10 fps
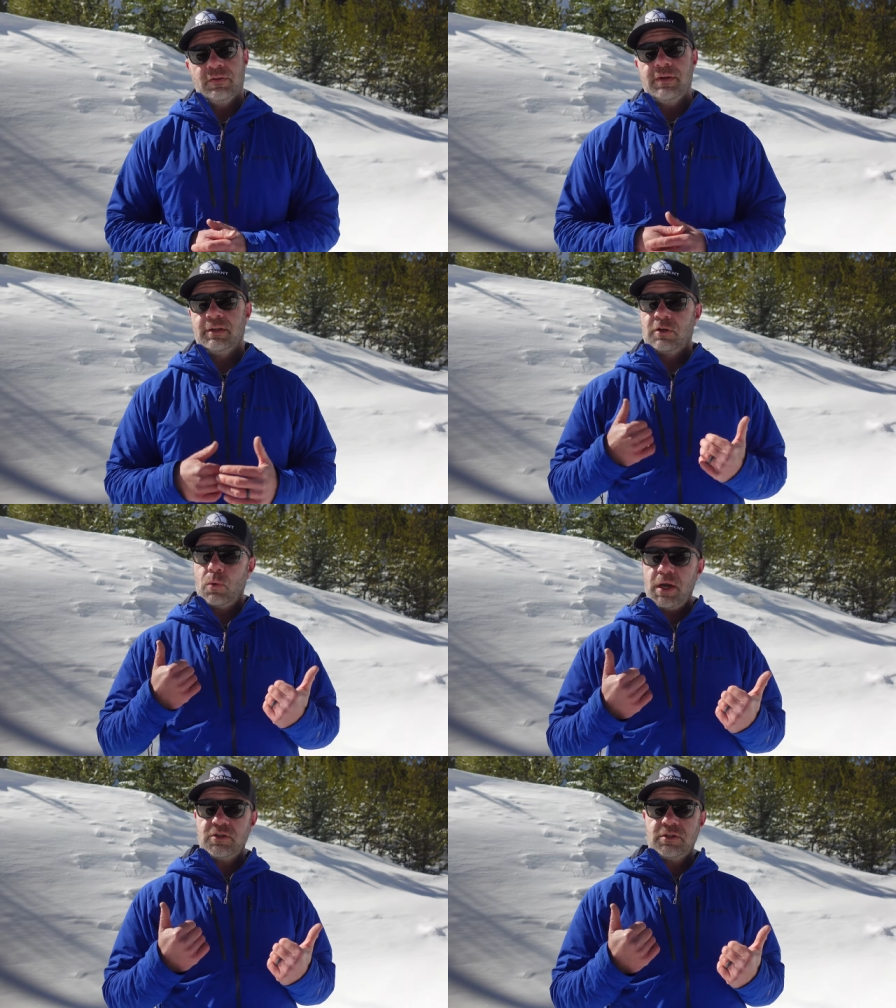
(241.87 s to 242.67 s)
If you have any
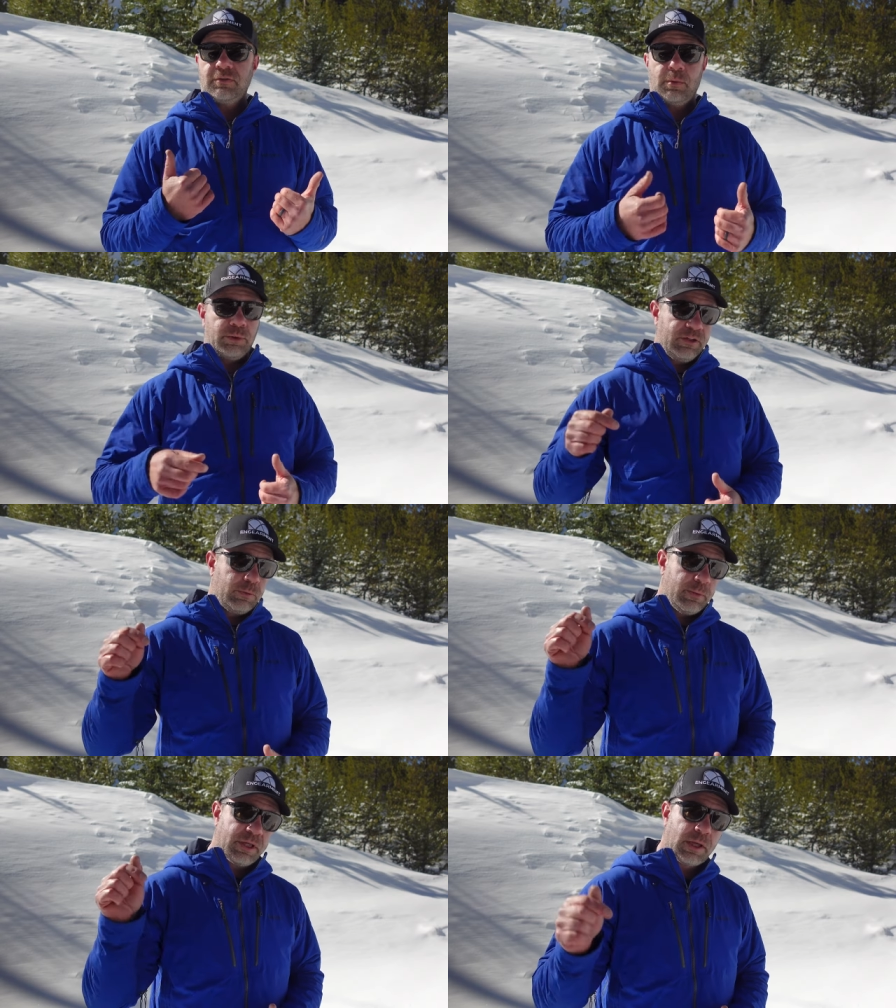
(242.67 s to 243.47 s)
questions, please
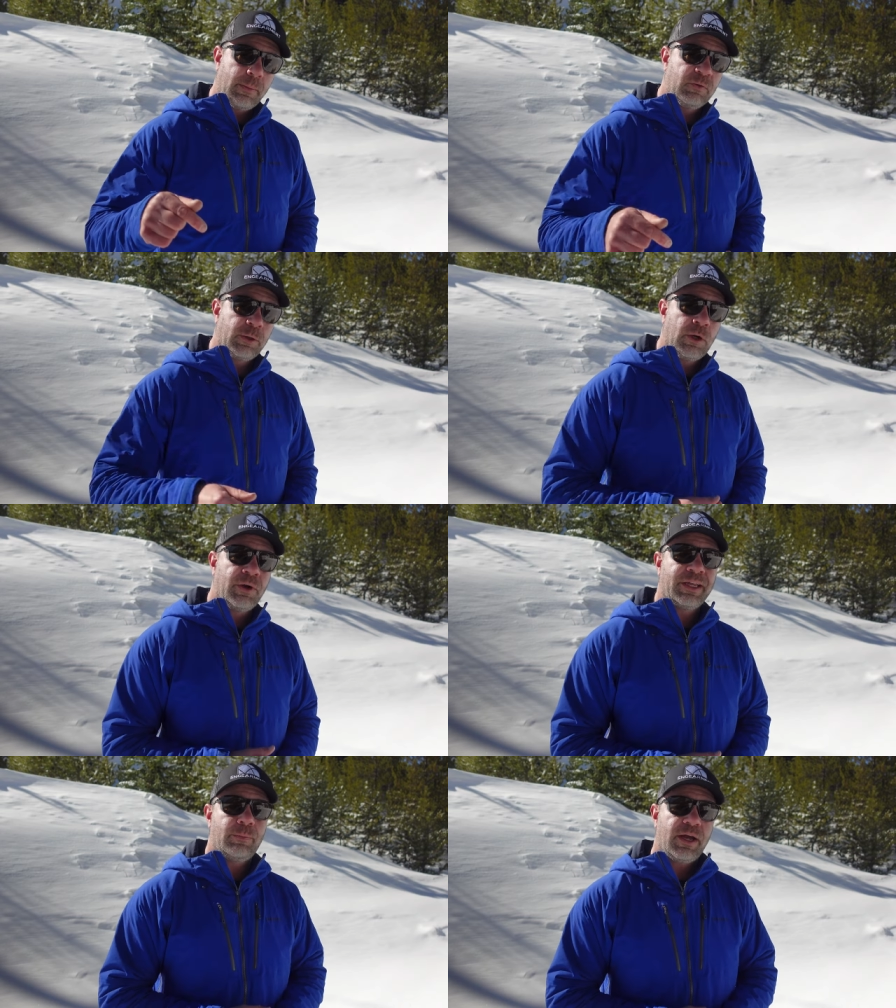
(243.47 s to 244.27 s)
put them in the comments below
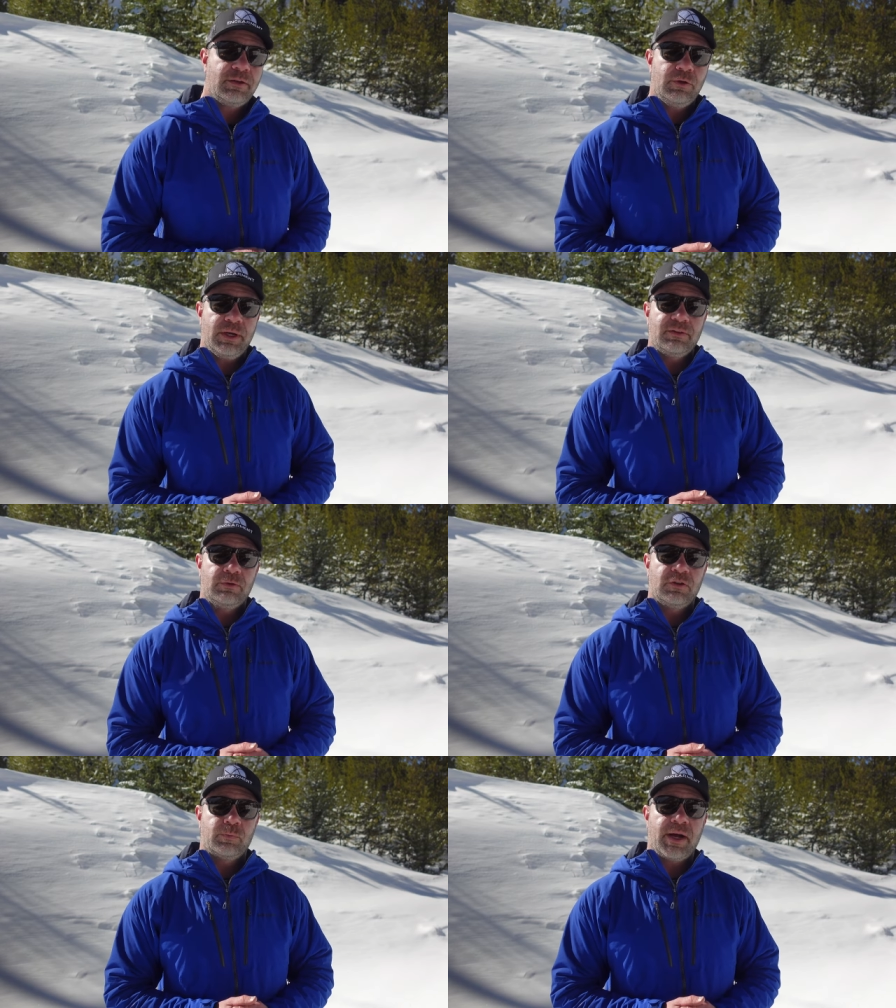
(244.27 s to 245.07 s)
and I'll get back to you as
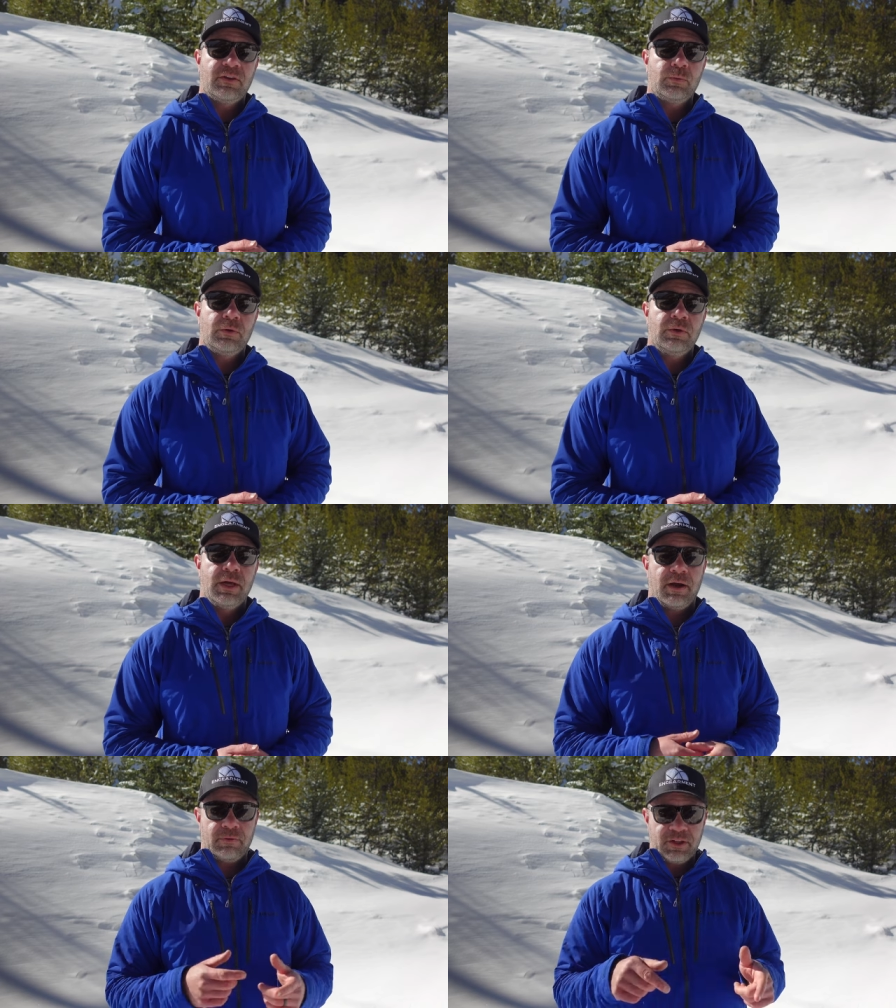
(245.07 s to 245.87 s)
soon as possible.
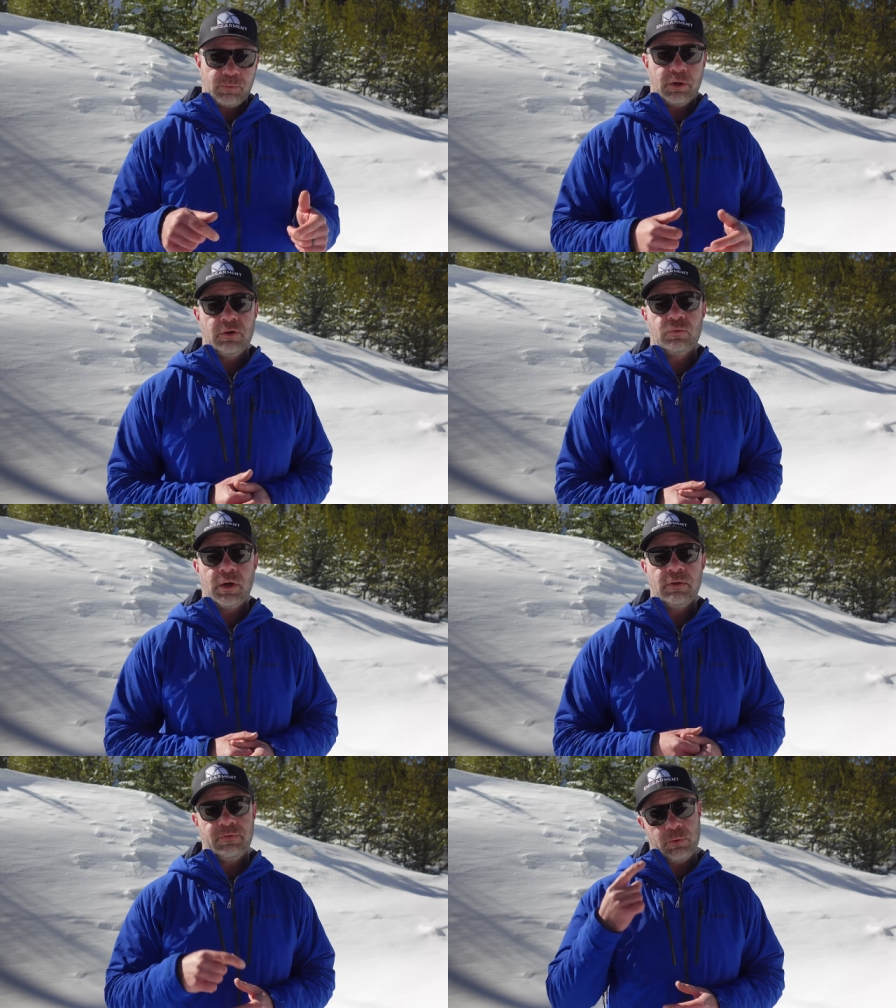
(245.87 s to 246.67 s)
I'll links below as
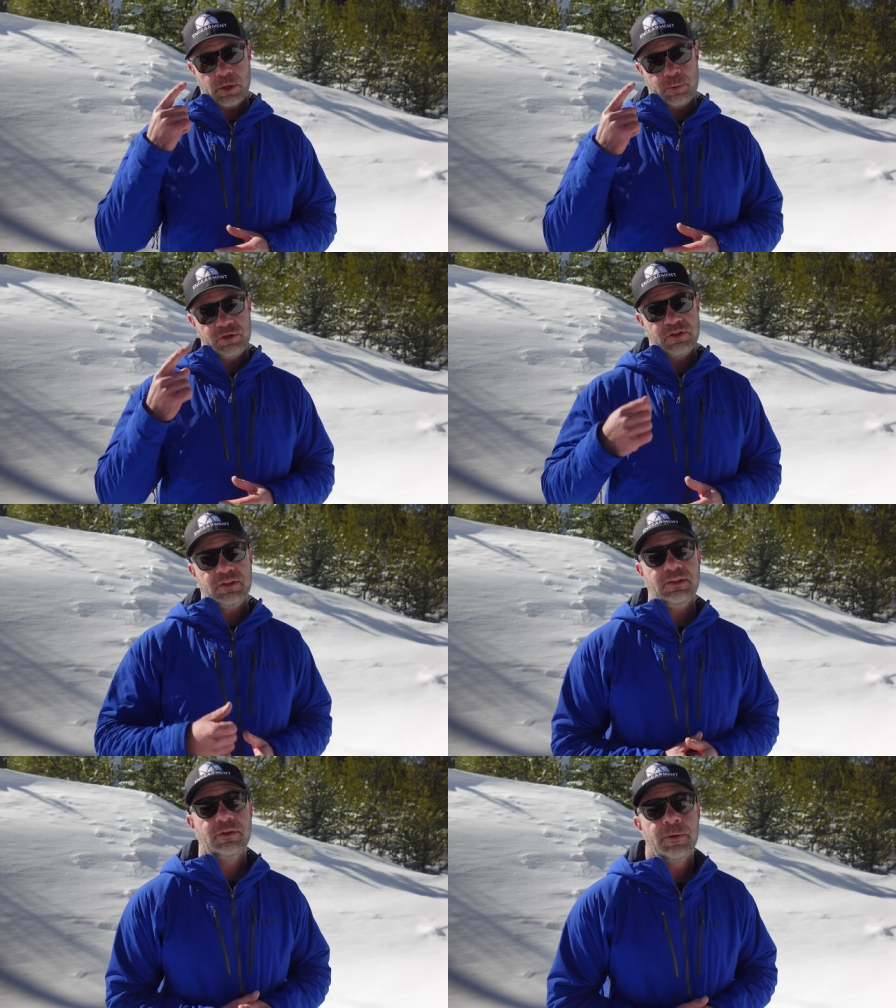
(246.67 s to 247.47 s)
well if you want to purchase
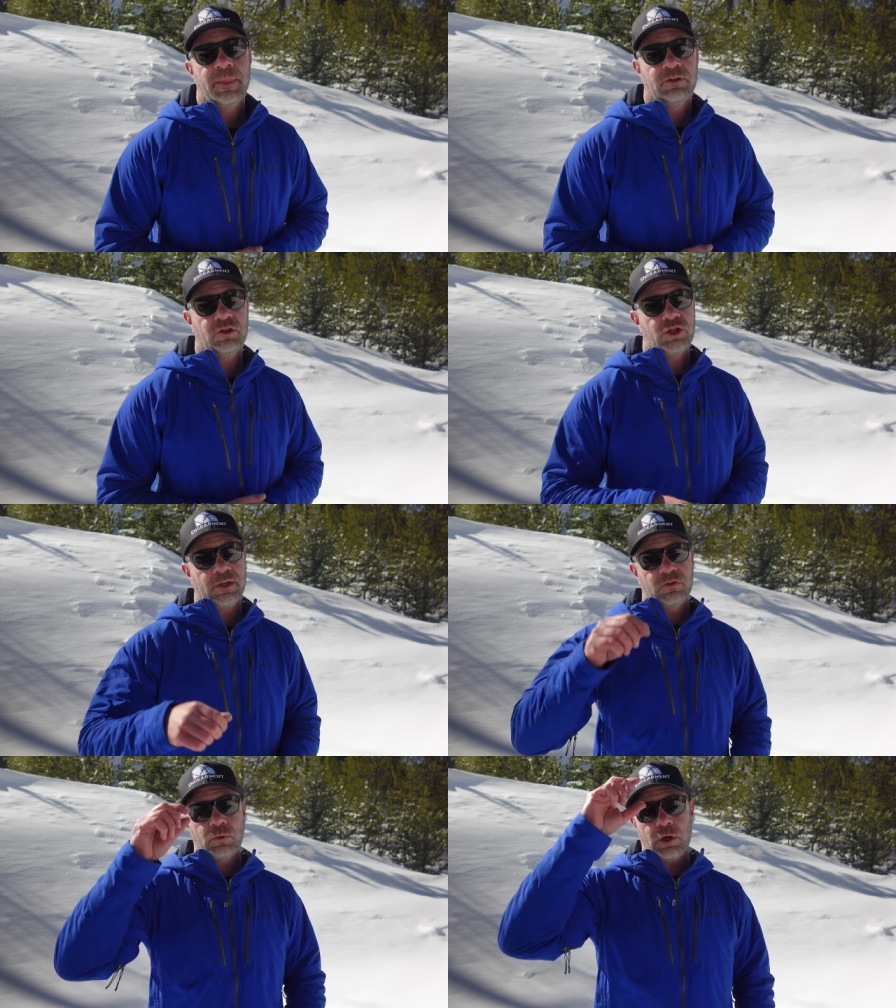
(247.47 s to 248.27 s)
these. So
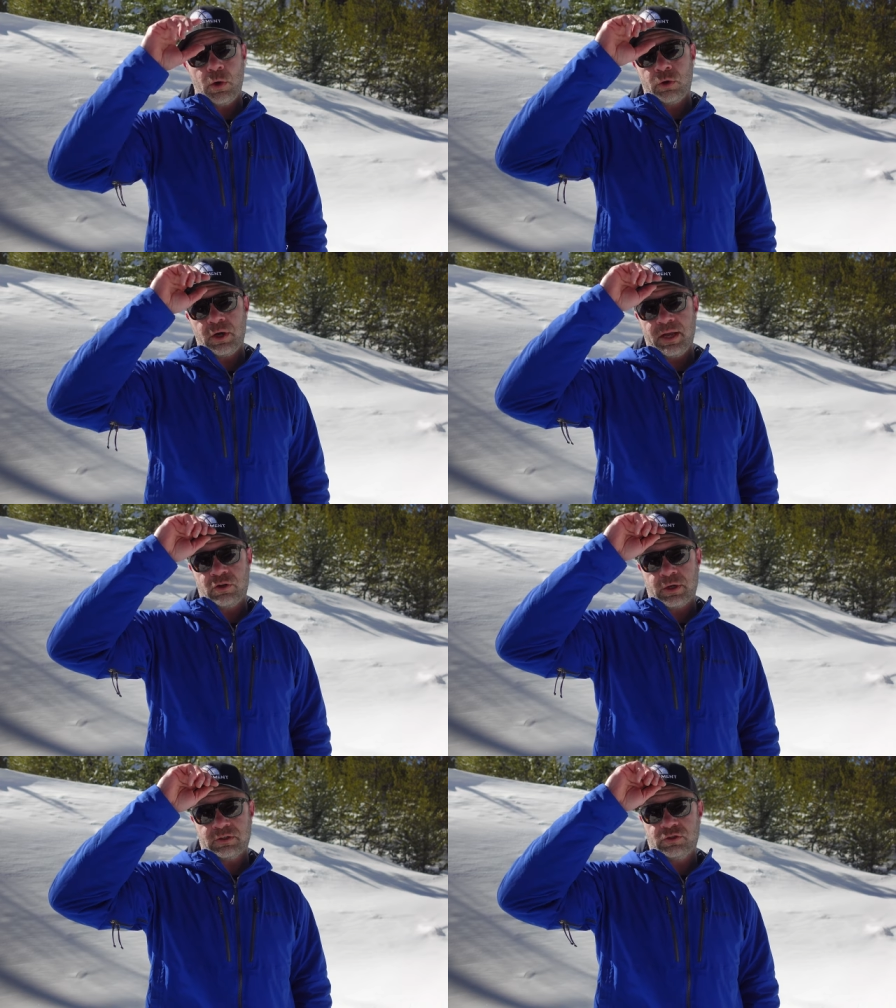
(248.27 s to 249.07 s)
Sean Sewell, owner and
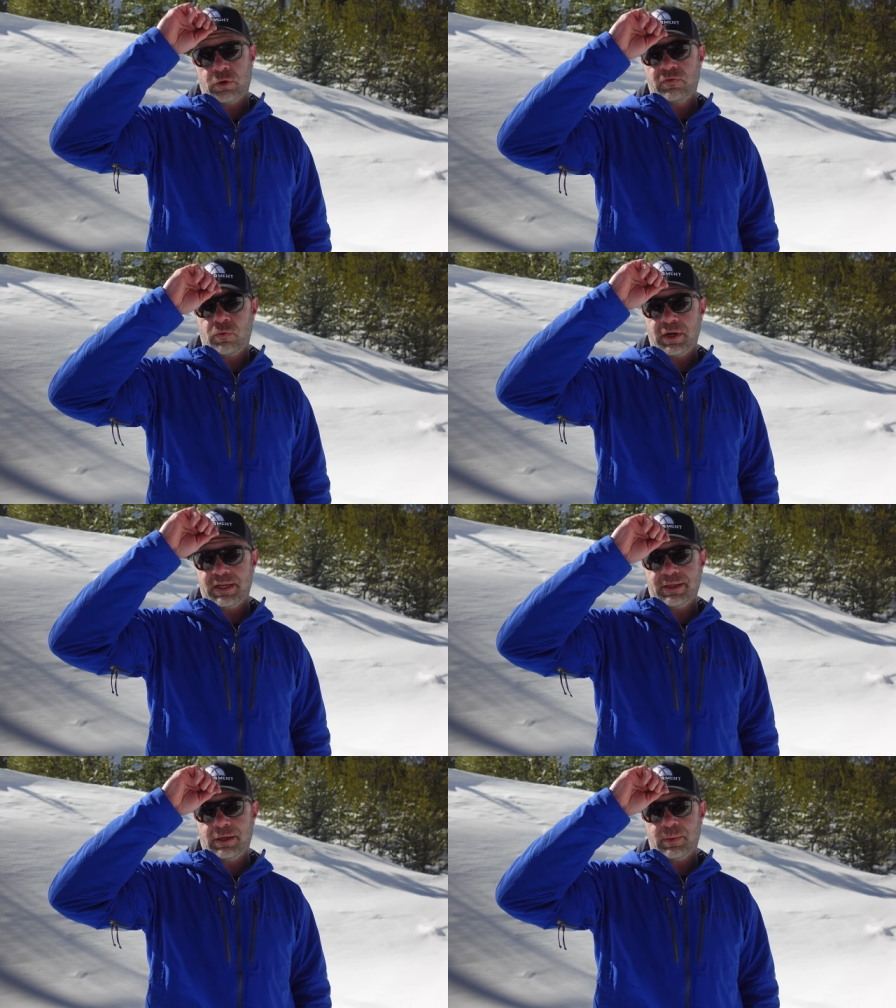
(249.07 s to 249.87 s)
director,
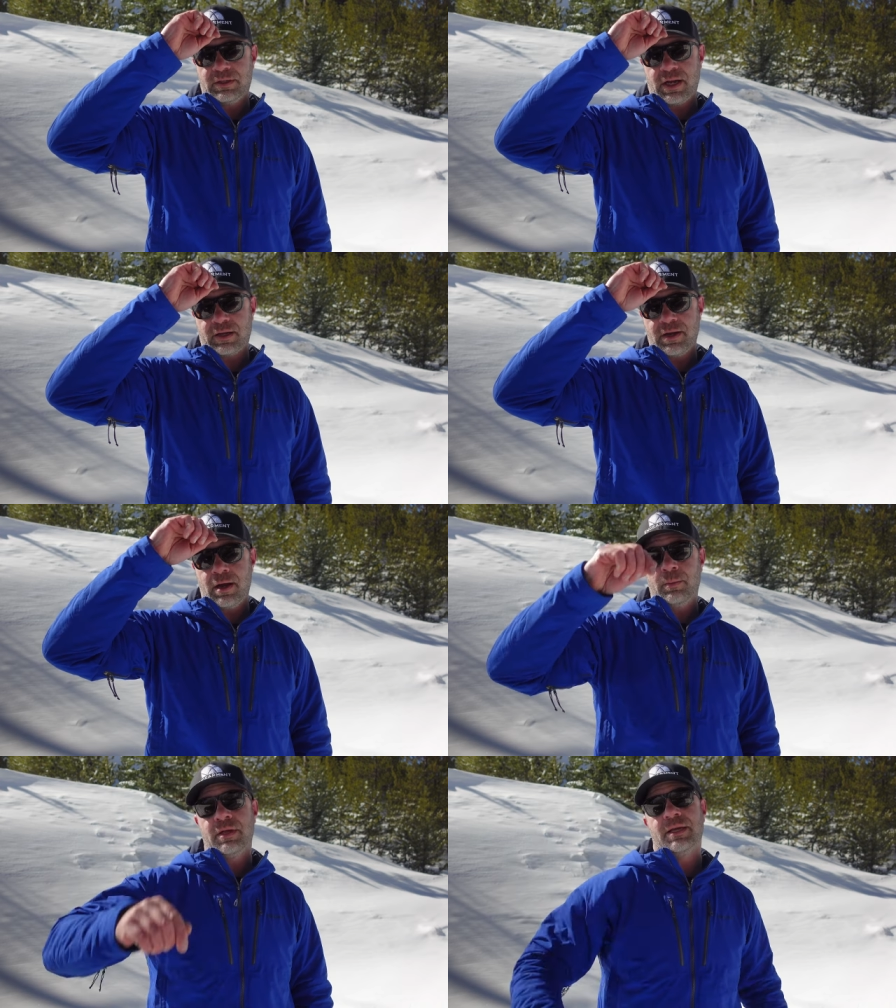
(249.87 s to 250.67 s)

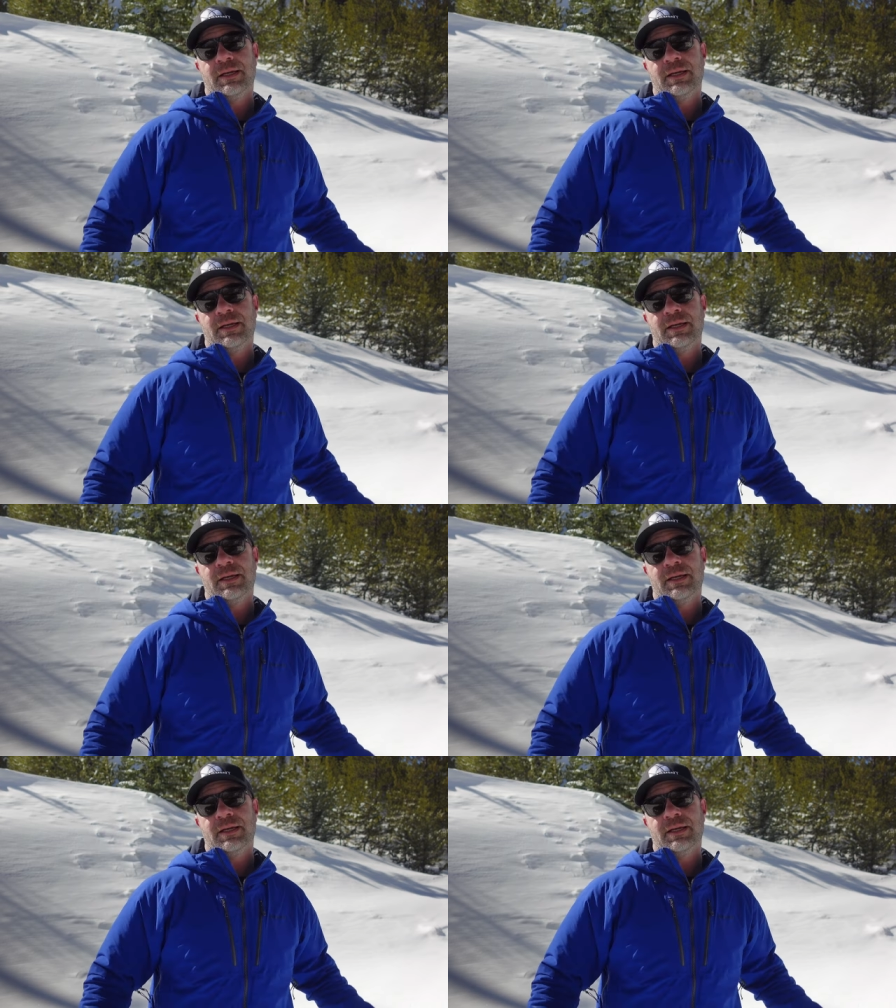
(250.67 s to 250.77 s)
Stoke4Engearment.com.